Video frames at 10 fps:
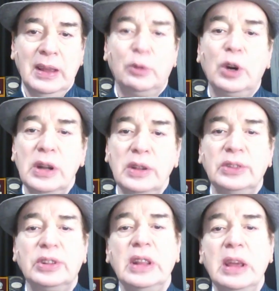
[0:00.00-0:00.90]
Walden
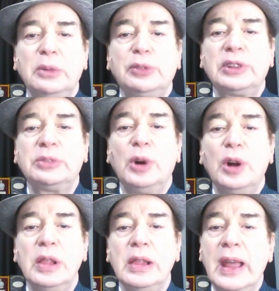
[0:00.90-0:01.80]
is the name of a small
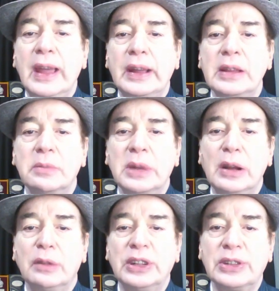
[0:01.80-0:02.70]
lake in the middle
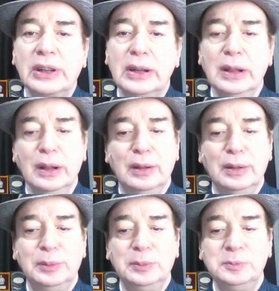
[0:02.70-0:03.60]
of the jungle.
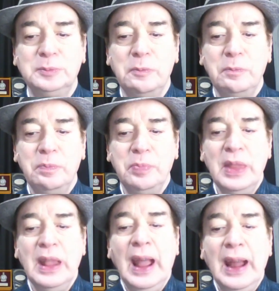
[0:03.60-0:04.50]

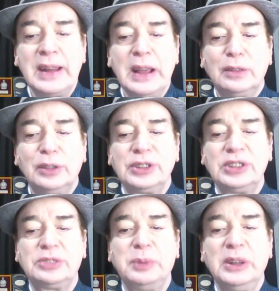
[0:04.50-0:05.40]
And here was
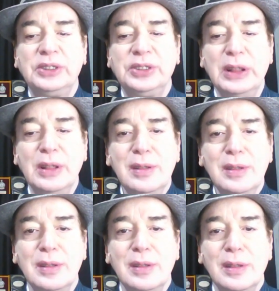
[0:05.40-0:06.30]
this person
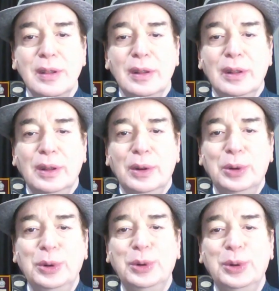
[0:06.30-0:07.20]

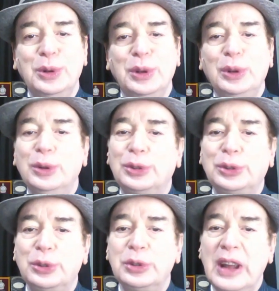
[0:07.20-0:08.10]
who
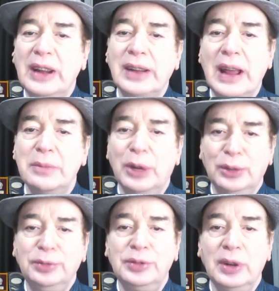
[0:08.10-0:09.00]
used to take time
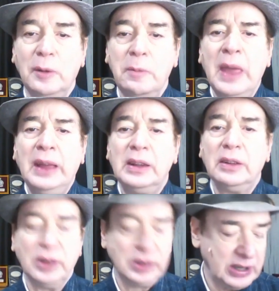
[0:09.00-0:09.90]
off there
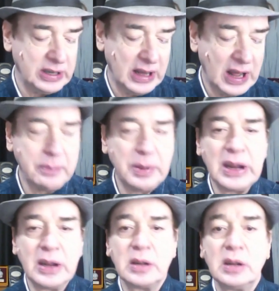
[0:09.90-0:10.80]
was a
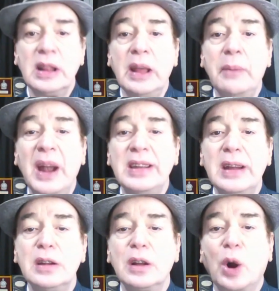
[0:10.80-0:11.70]
dilapidated and
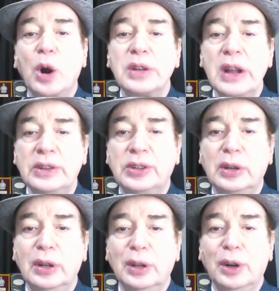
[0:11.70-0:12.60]
abandoned
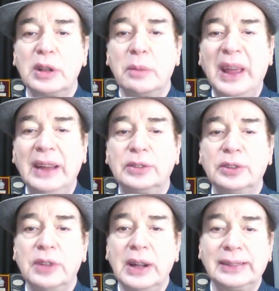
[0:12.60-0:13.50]
cottage on the banks
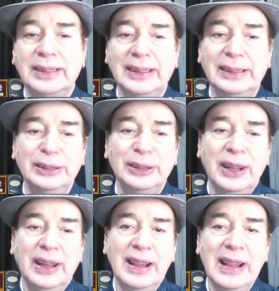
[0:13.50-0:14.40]
of that uh,
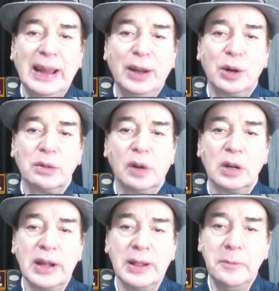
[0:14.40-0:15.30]
lake called
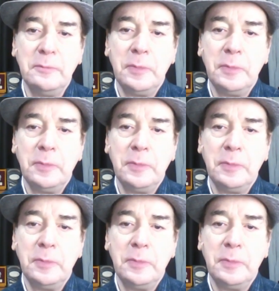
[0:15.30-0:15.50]
Walden.